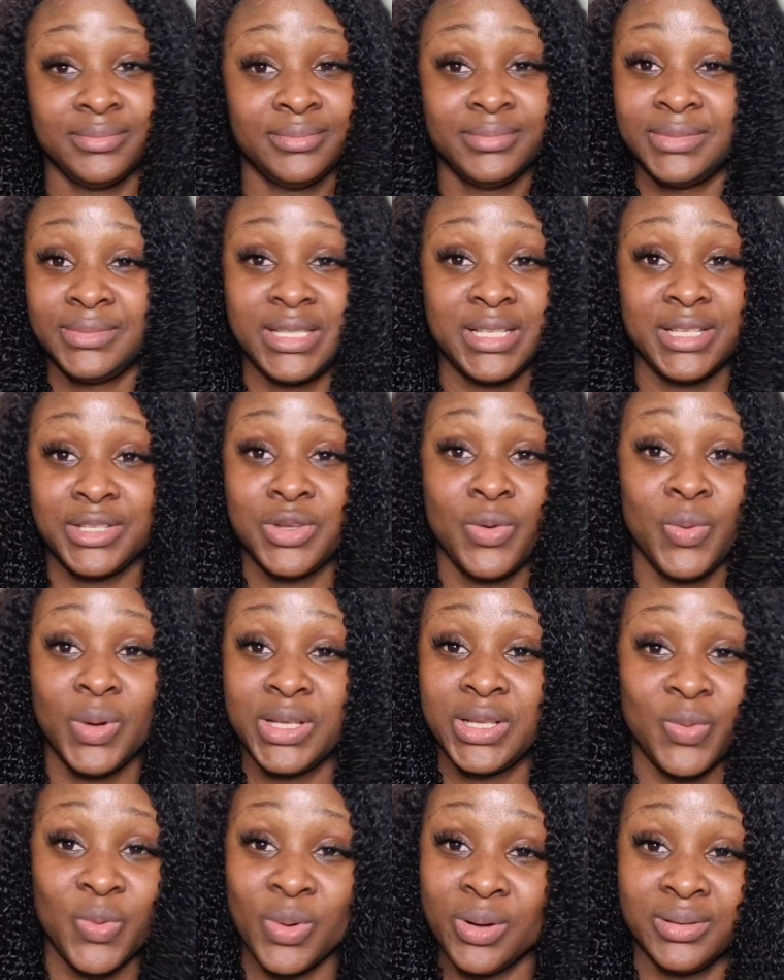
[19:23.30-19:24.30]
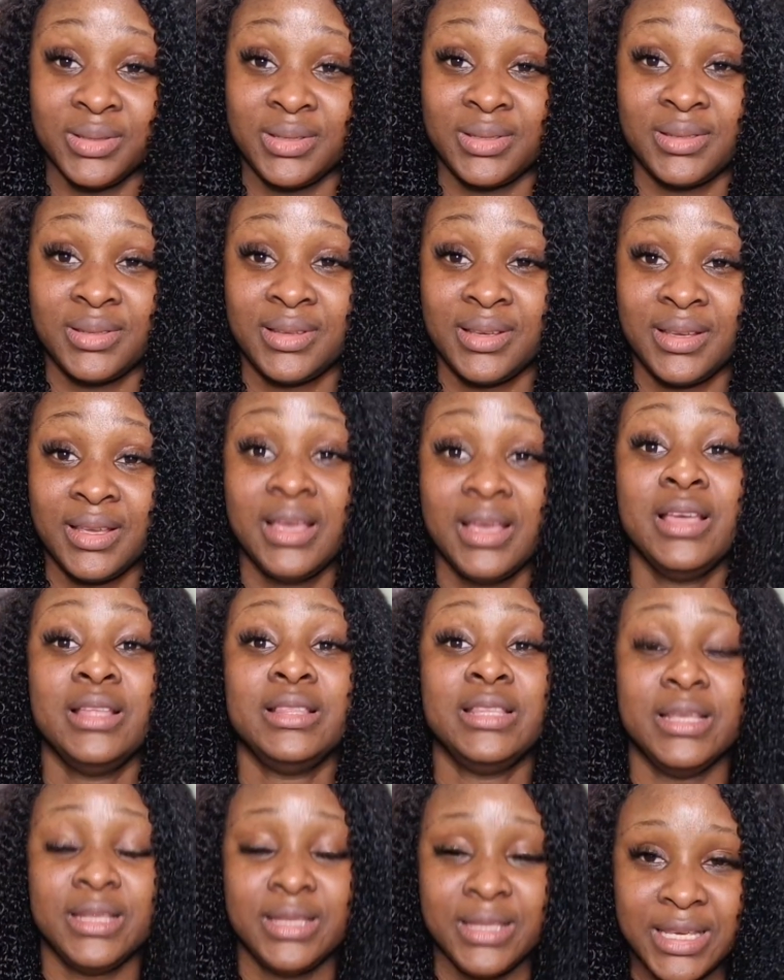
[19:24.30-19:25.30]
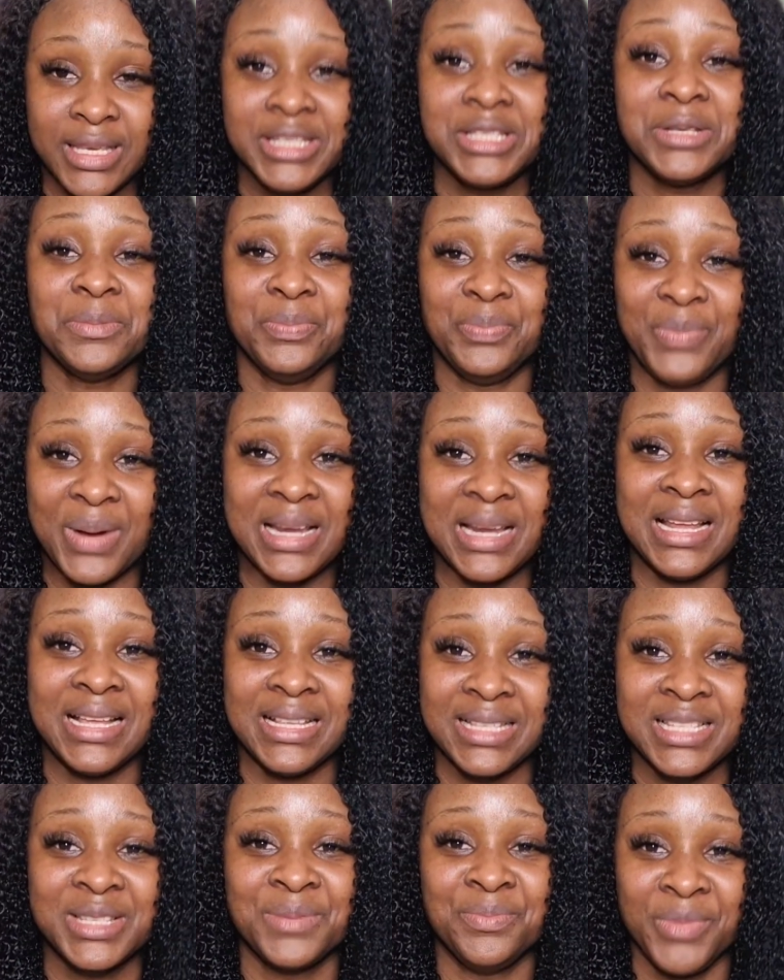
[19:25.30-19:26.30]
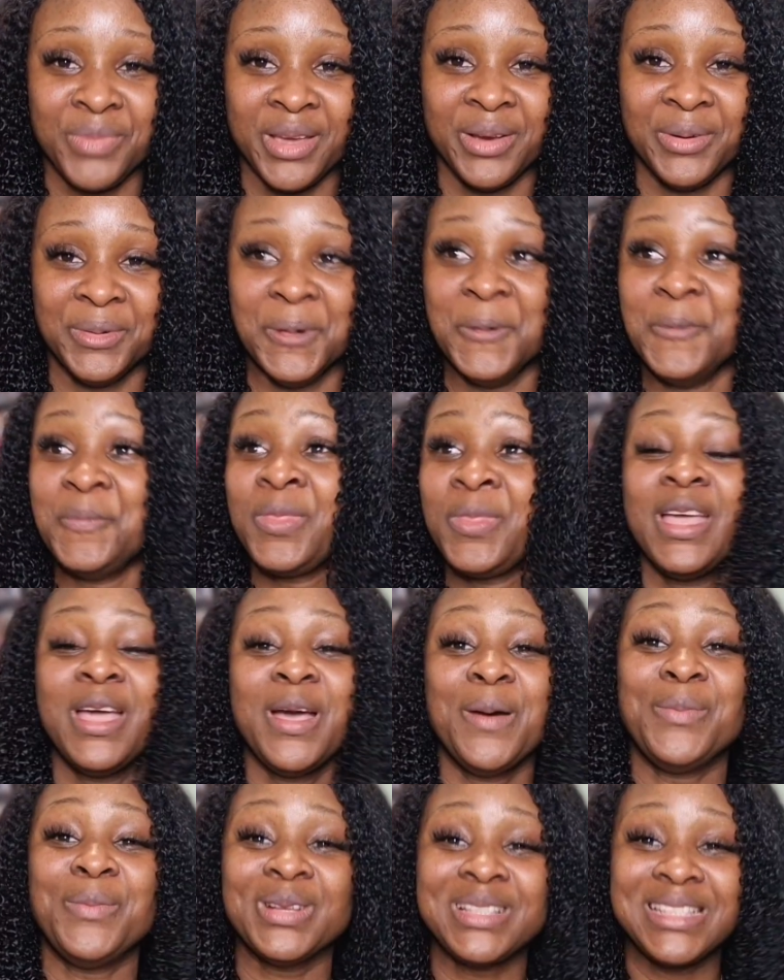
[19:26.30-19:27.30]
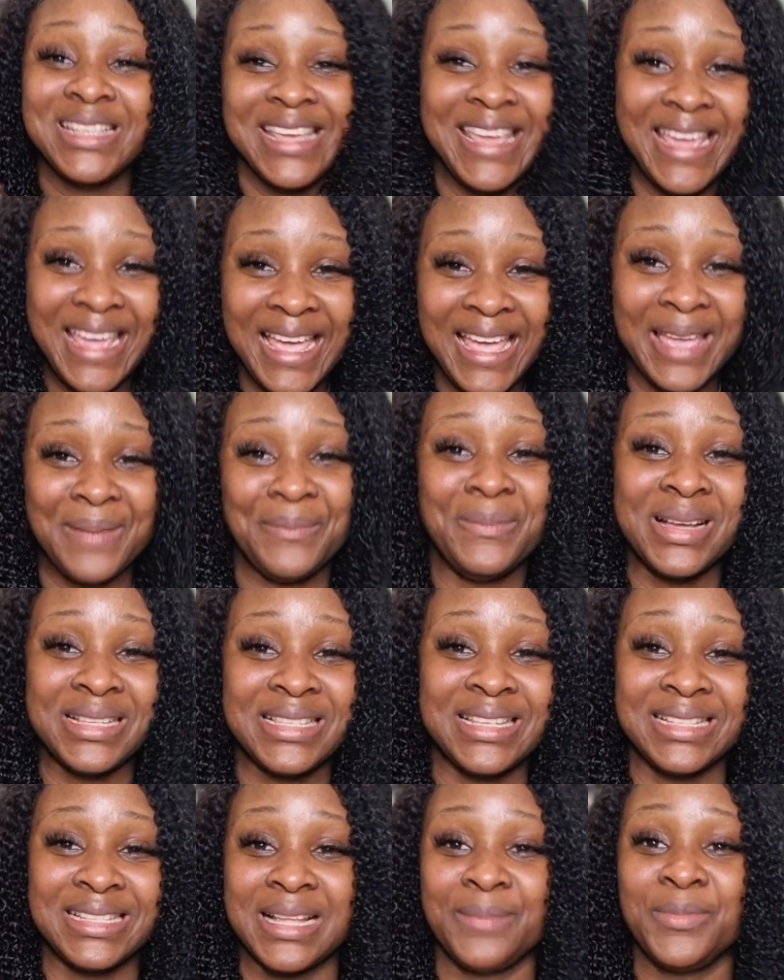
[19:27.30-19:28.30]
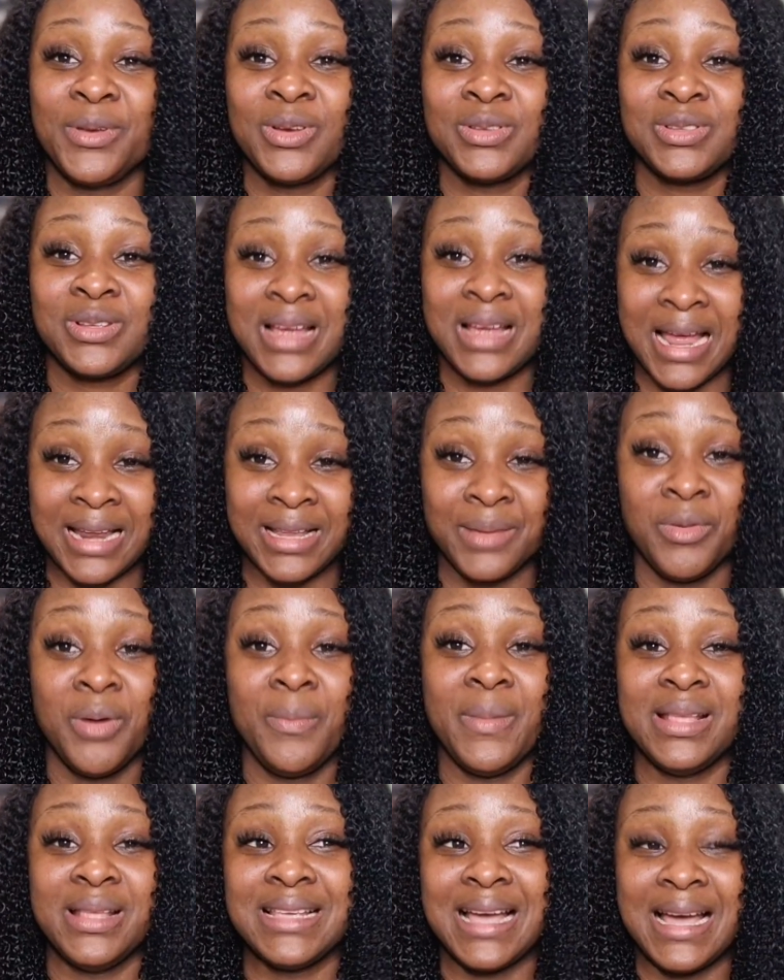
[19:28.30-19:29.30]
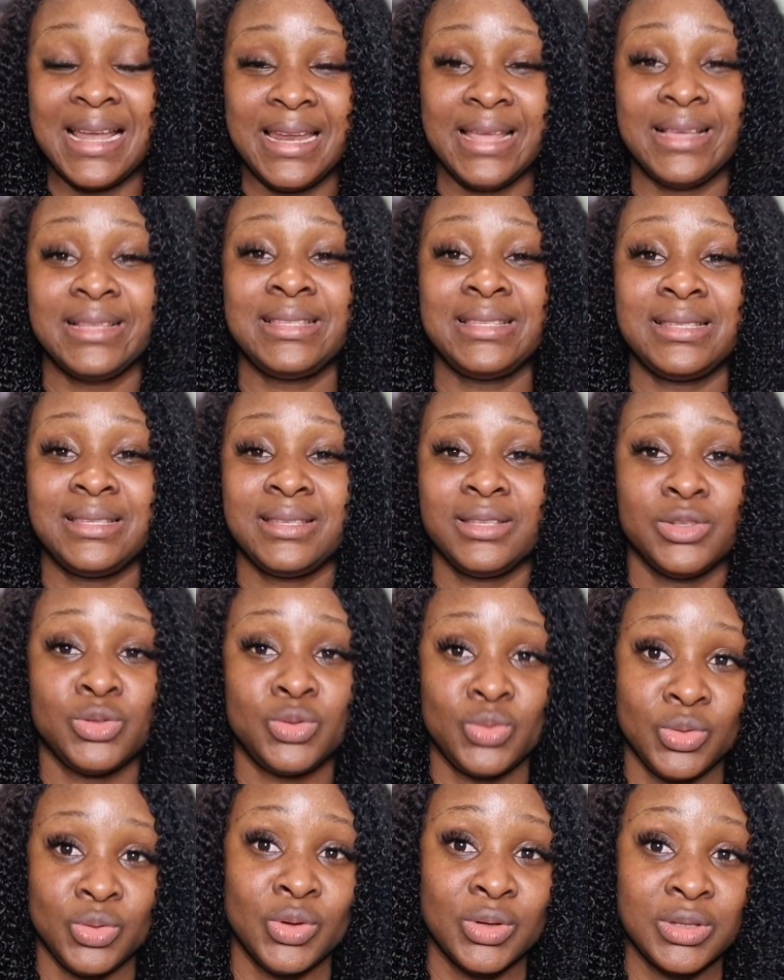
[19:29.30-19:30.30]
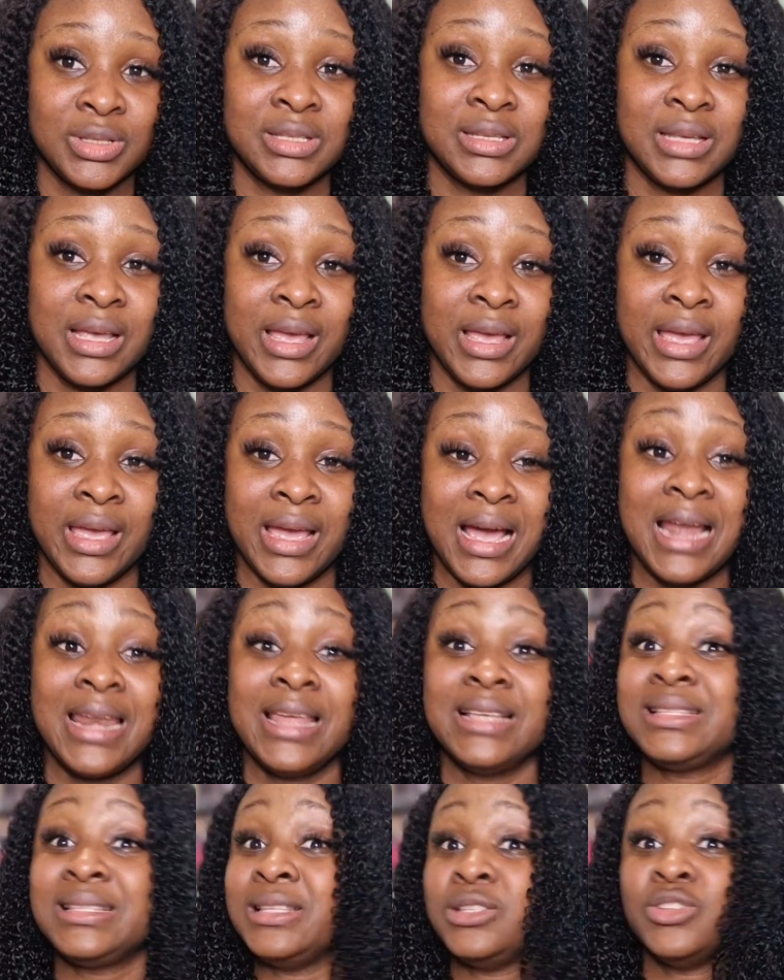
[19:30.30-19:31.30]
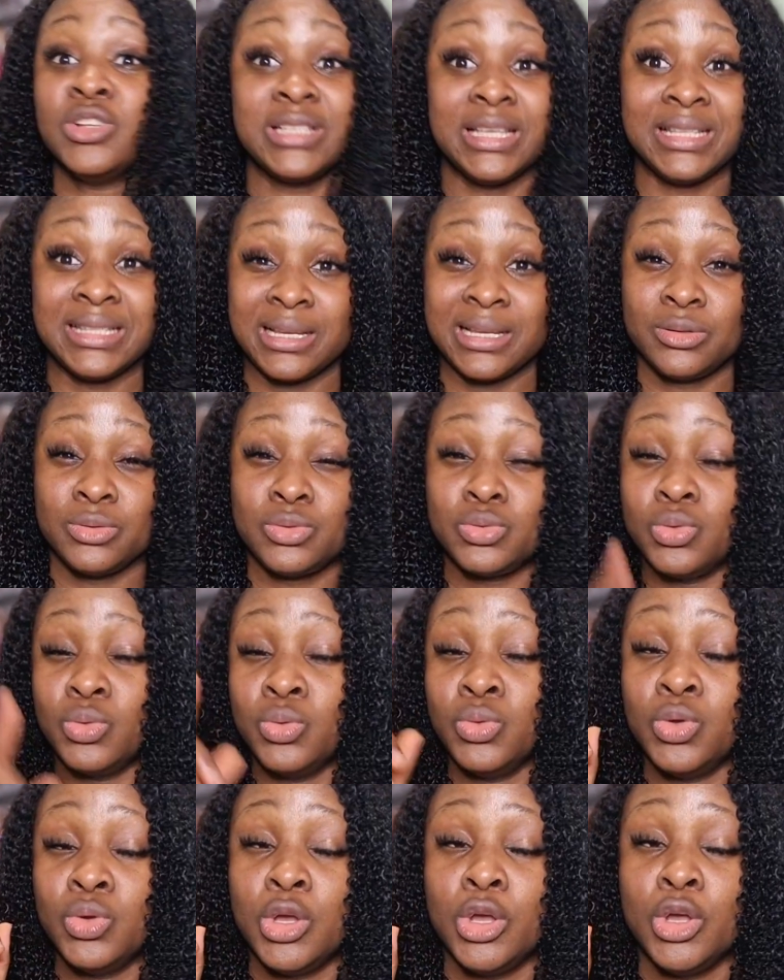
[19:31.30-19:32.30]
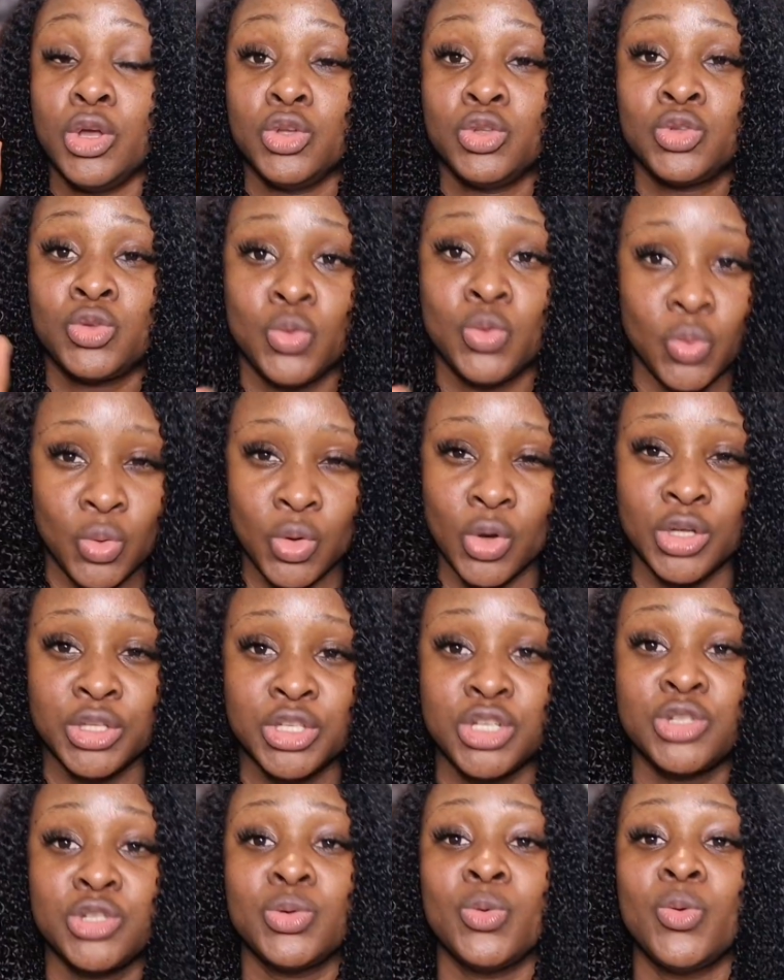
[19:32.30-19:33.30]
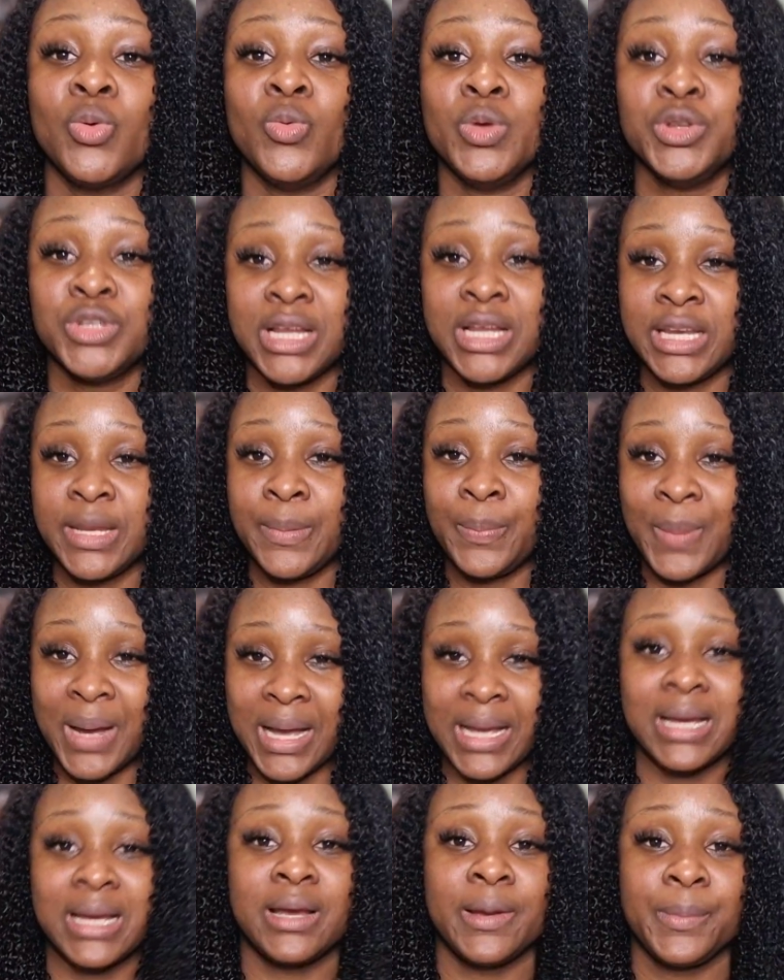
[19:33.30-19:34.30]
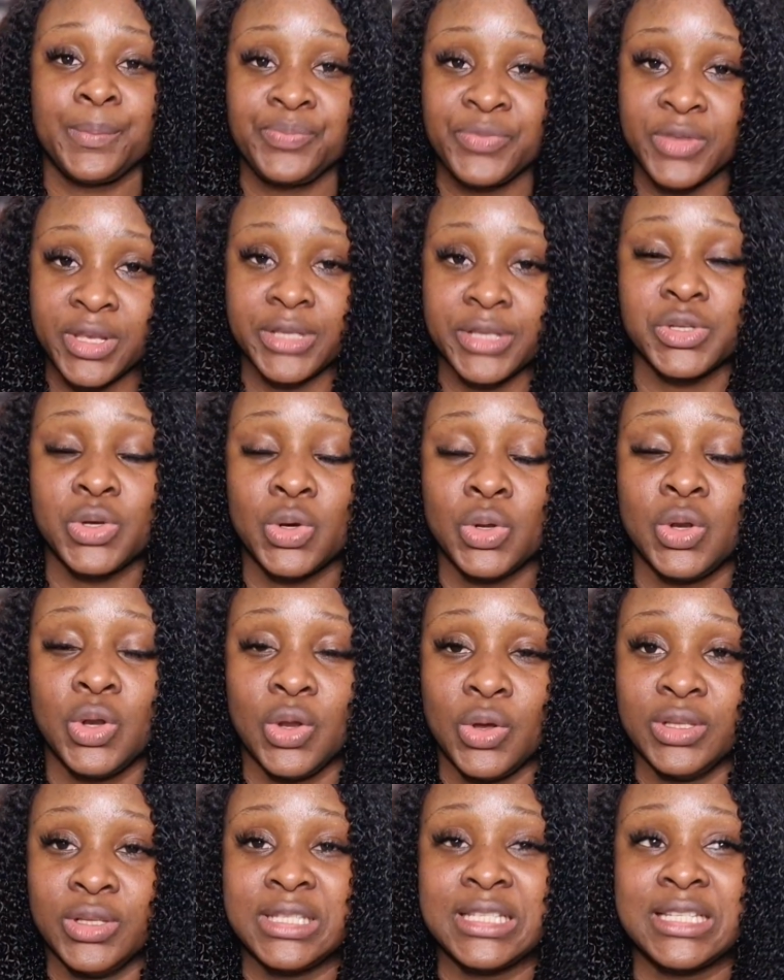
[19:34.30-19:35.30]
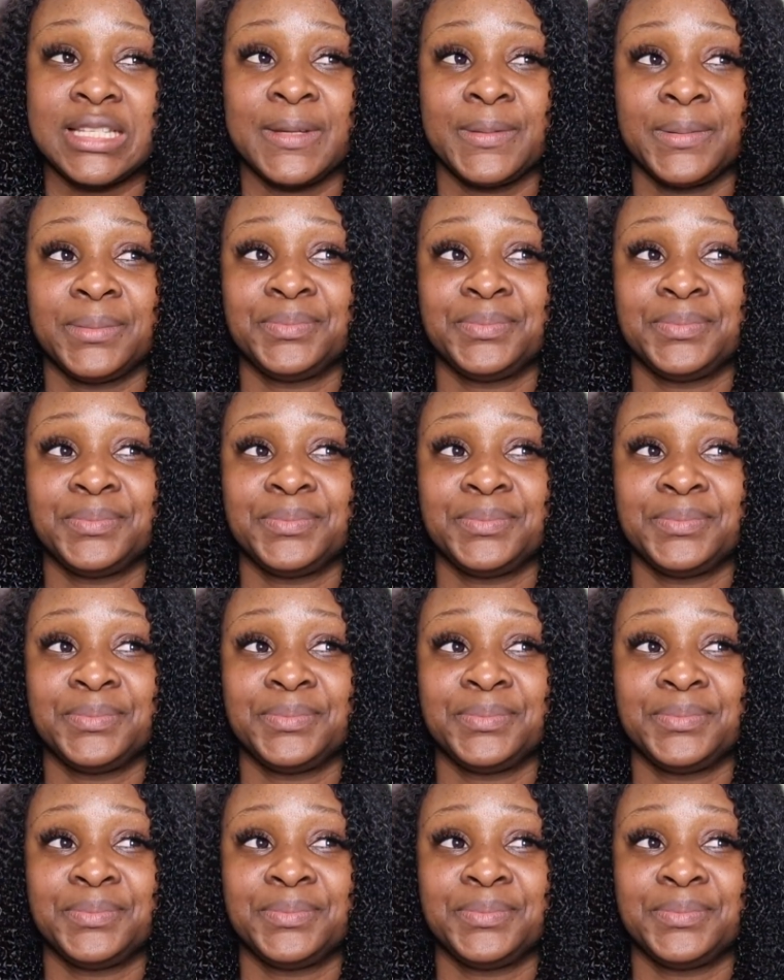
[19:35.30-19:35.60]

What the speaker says: this is not what they want. They need balanced meal. But here in Manchester, because at the moment Alex is not entitled to school lunch, so we usually pack his own lunch.